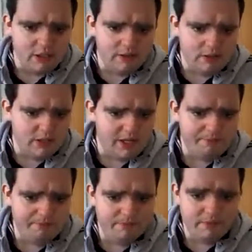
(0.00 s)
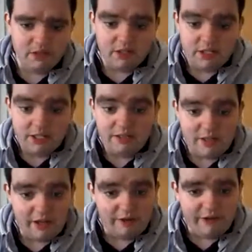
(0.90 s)
Them
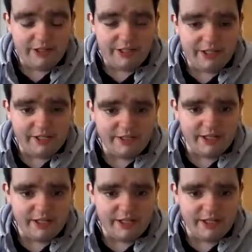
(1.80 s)
they're fairly nice.